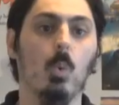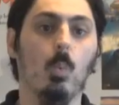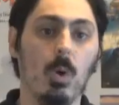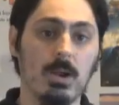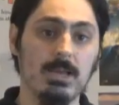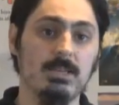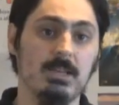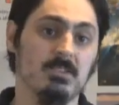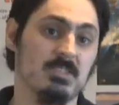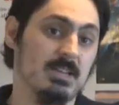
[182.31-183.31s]
One
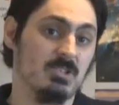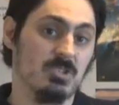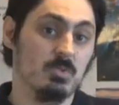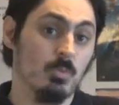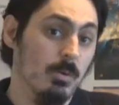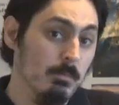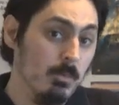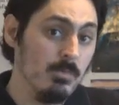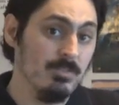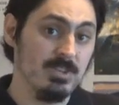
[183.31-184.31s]
idea is they could just
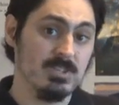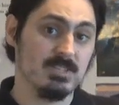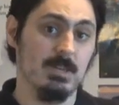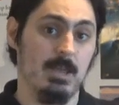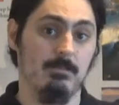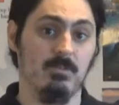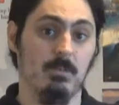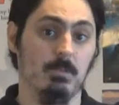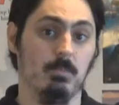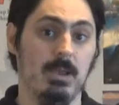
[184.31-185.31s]
remove the Disney name
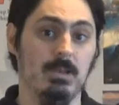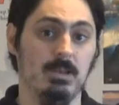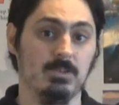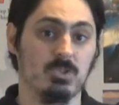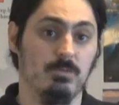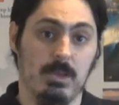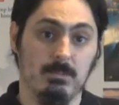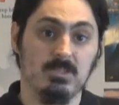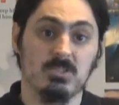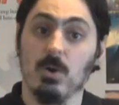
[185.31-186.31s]
from the branding, so
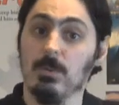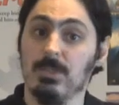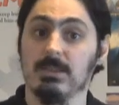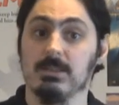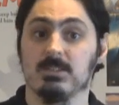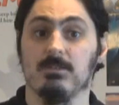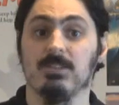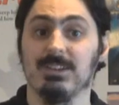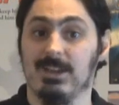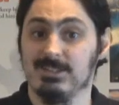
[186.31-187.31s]
families don't think it's
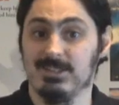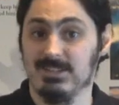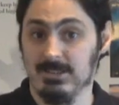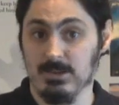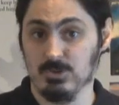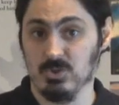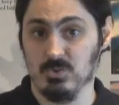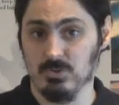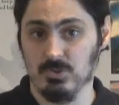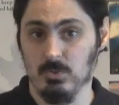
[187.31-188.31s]
something nice to take their
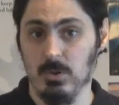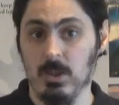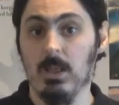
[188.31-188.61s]
children to.